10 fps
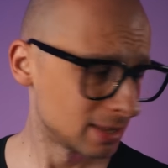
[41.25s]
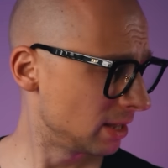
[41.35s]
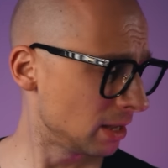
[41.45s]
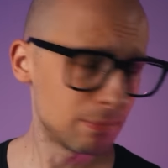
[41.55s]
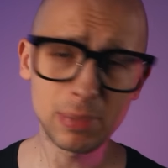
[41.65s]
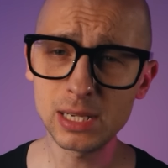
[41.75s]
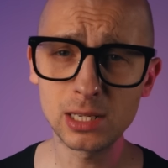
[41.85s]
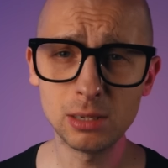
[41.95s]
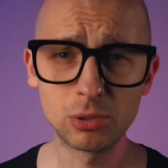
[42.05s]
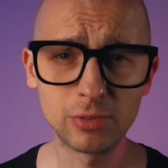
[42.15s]
They
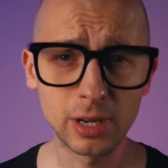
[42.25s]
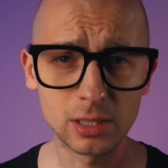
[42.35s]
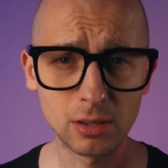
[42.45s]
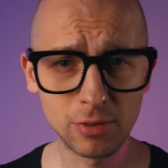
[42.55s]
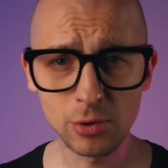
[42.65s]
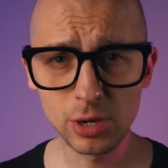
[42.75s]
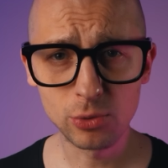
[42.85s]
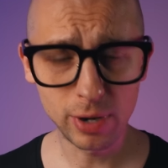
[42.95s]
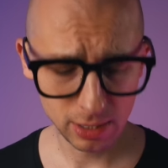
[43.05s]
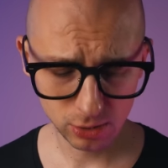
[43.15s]
basically provide a very
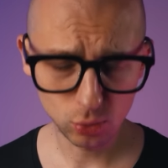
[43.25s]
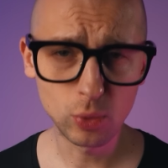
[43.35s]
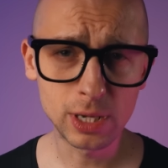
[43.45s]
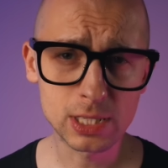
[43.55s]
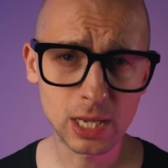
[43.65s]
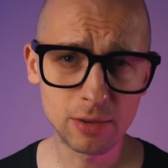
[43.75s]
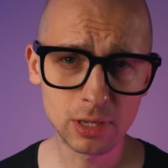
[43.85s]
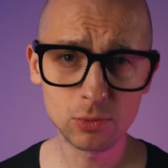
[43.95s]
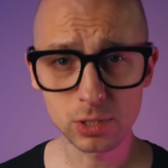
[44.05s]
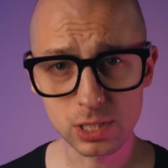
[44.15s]
great weight
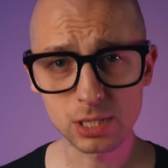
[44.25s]
saving, which is